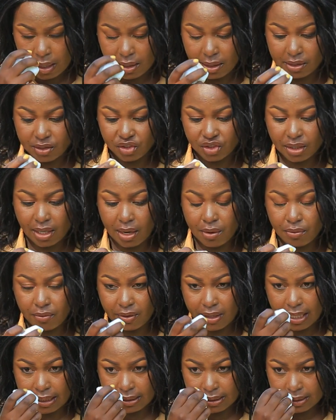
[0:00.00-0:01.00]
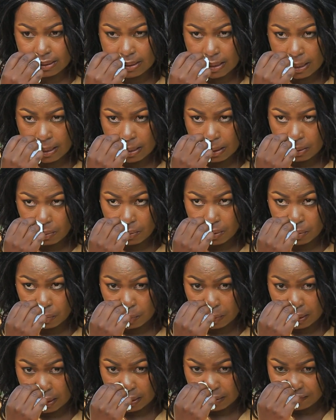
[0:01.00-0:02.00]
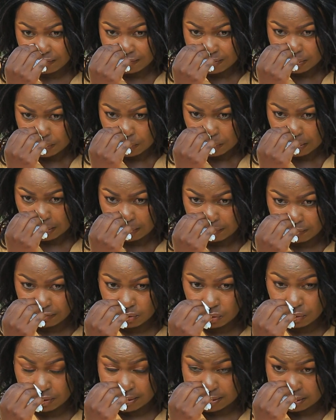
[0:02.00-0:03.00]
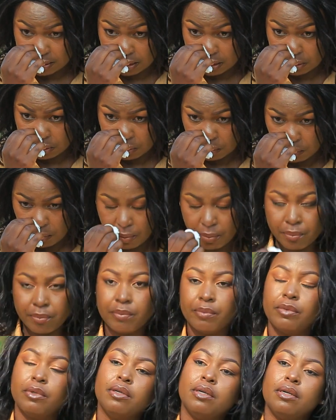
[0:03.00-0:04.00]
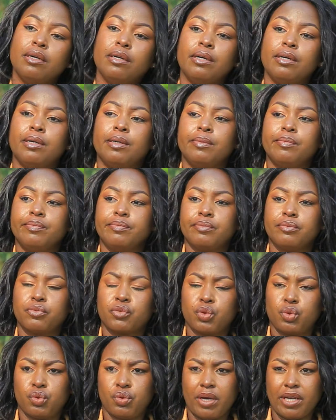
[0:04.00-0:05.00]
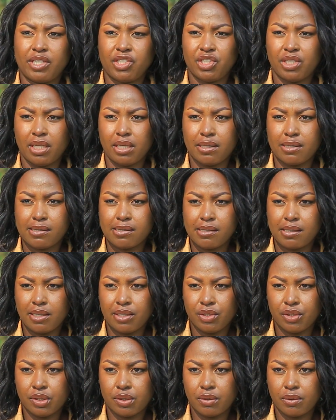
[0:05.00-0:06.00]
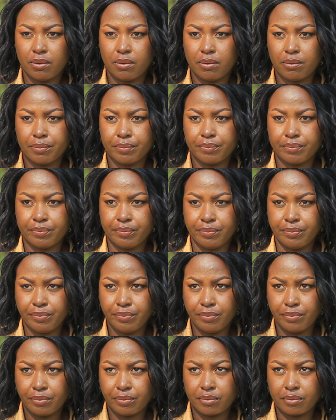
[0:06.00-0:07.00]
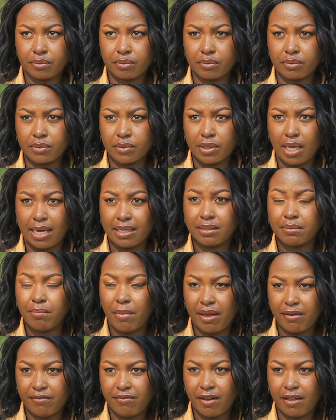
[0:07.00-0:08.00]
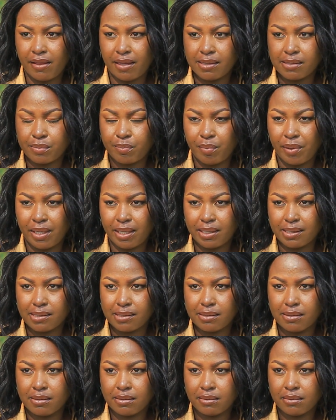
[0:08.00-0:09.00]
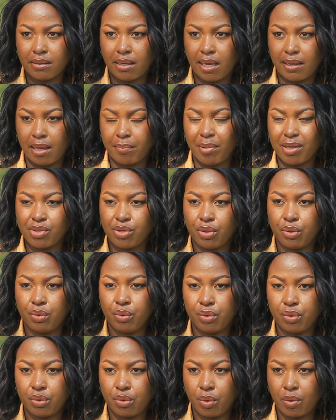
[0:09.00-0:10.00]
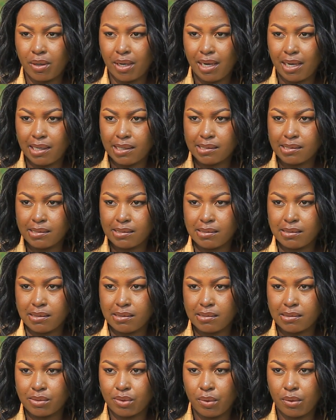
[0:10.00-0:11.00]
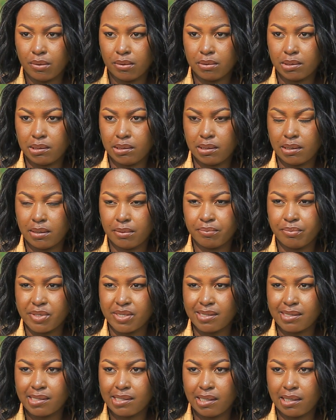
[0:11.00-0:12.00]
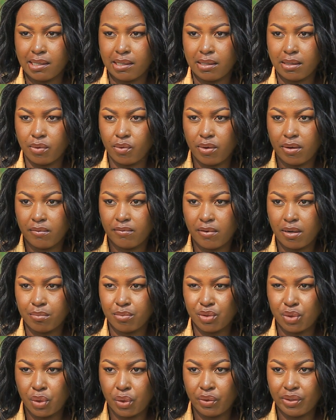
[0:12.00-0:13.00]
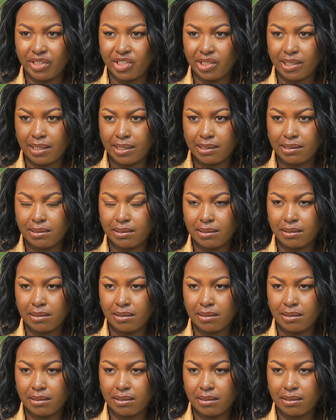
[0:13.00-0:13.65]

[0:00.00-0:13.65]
Ninjuka on that day when we left to Isinjiro. Twaichire Isinjiro at my father's place. The person who took us is called Mr. Wavamuno Richard.